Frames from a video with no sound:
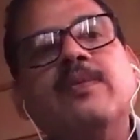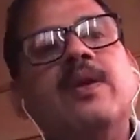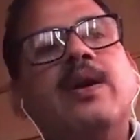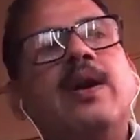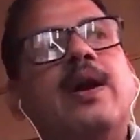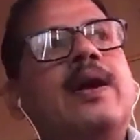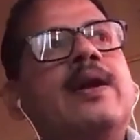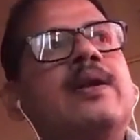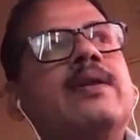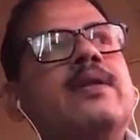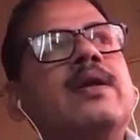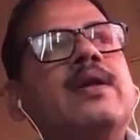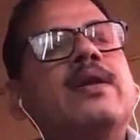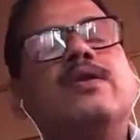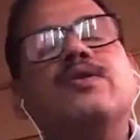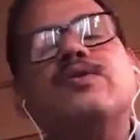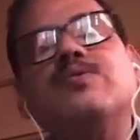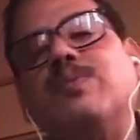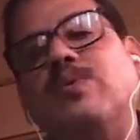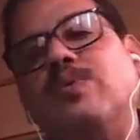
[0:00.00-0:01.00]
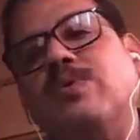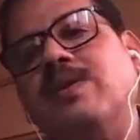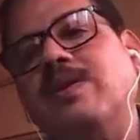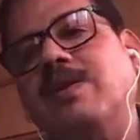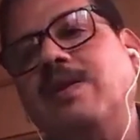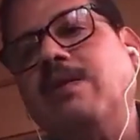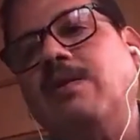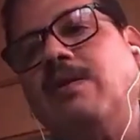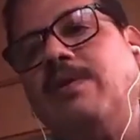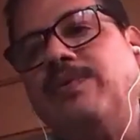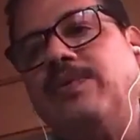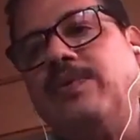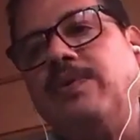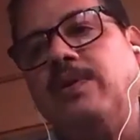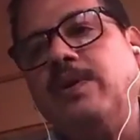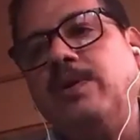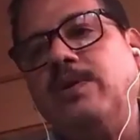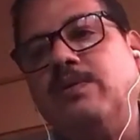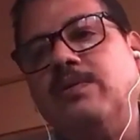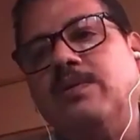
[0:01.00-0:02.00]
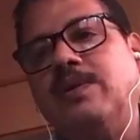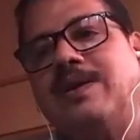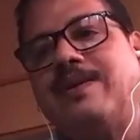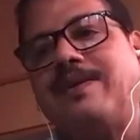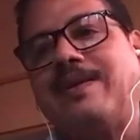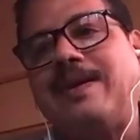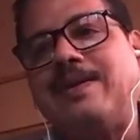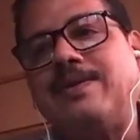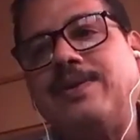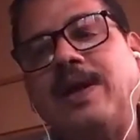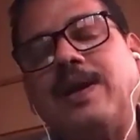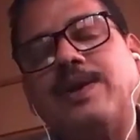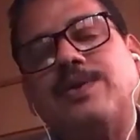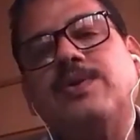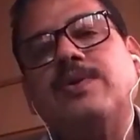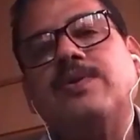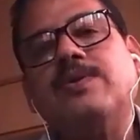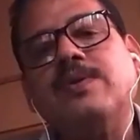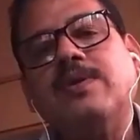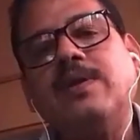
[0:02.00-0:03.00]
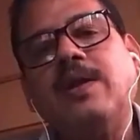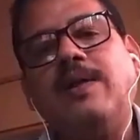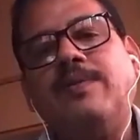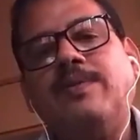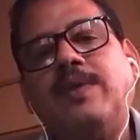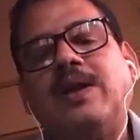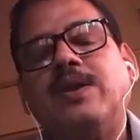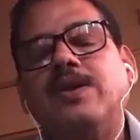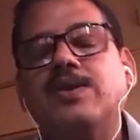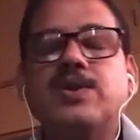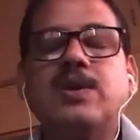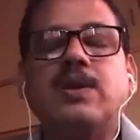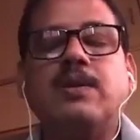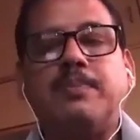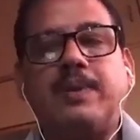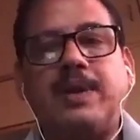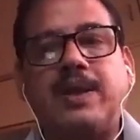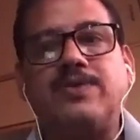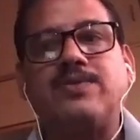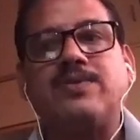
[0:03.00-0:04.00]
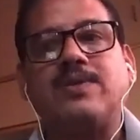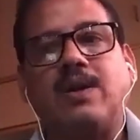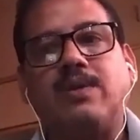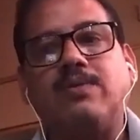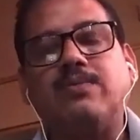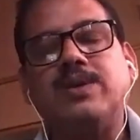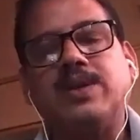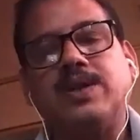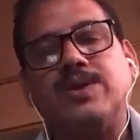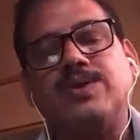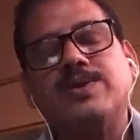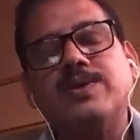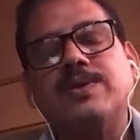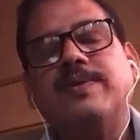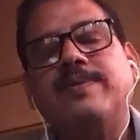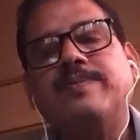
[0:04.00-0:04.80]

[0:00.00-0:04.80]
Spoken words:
and then smoothing of the transaction, that is in place now. Yes,